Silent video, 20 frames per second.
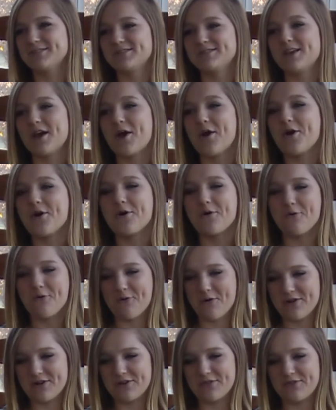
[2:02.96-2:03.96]
was
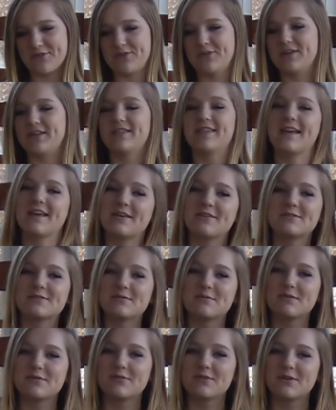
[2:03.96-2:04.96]
wonderful and thank you so
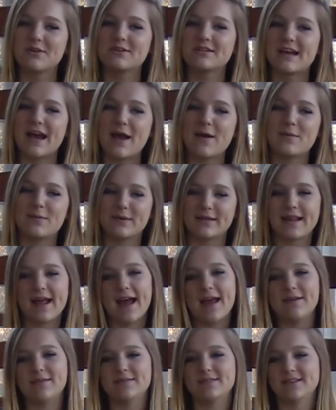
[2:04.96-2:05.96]
much for your time, but
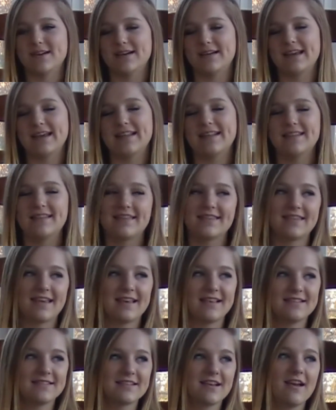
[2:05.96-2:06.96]
I suck and
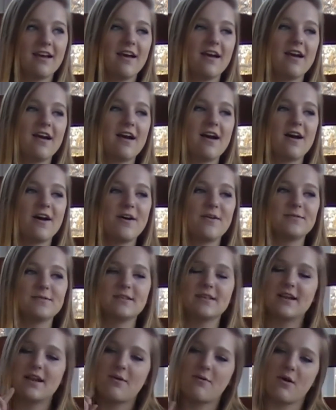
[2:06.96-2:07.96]
thanks.
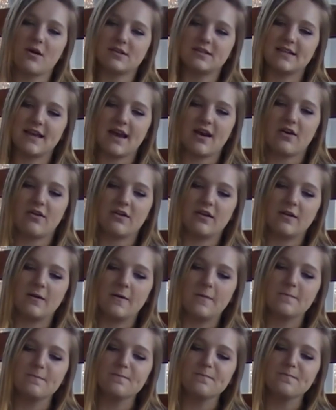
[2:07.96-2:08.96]
So then I walked down,
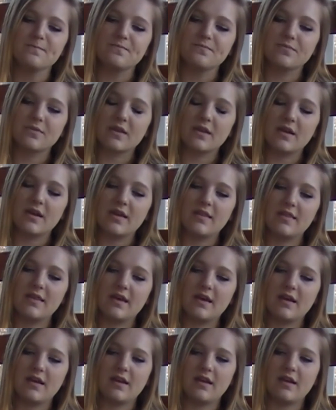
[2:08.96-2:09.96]
and
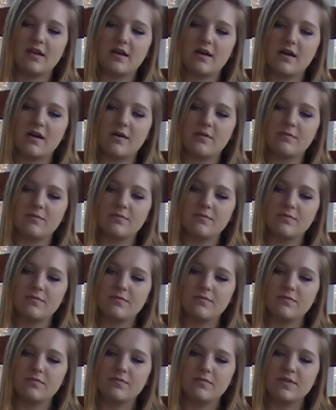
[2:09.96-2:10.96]
then
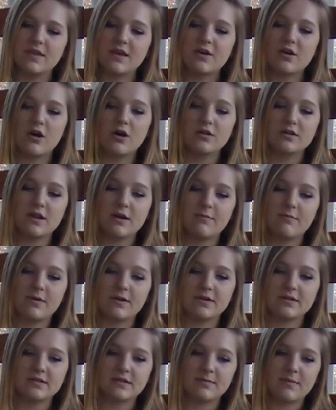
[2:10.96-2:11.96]
they called
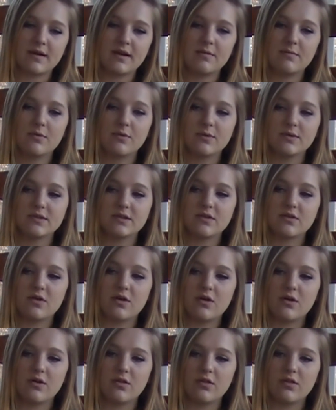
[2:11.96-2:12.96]
numbers, and my number wasn't
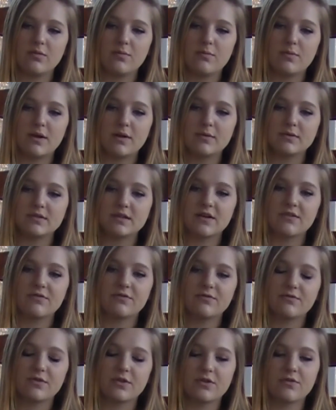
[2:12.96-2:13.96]
called, but it was
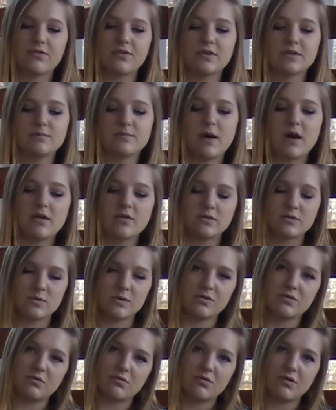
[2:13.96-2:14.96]
for the first models
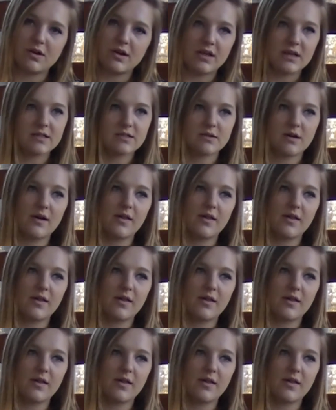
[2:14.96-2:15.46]
1 through 30.